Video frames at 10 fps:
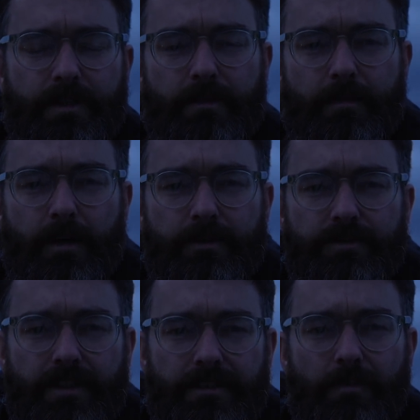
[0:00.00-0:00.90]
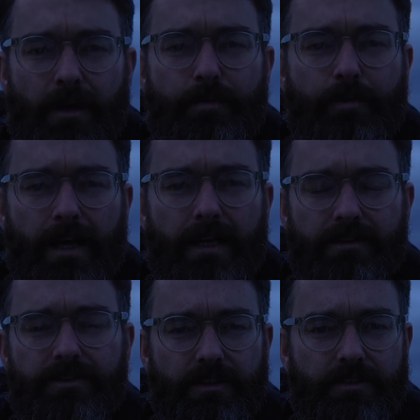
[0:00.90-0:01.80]
me the most is my
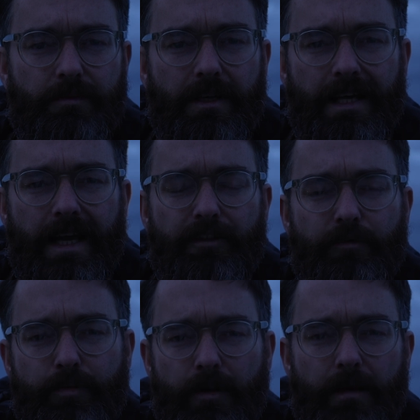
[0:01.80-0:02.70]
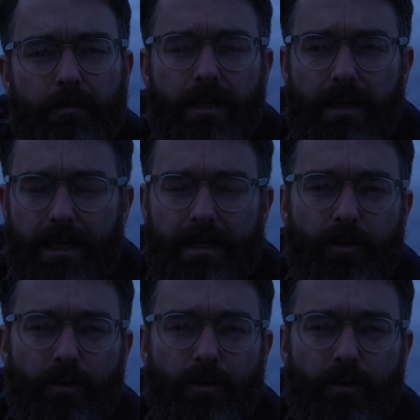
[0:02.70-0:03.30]
prayerlessness, my lack of prayer, my lack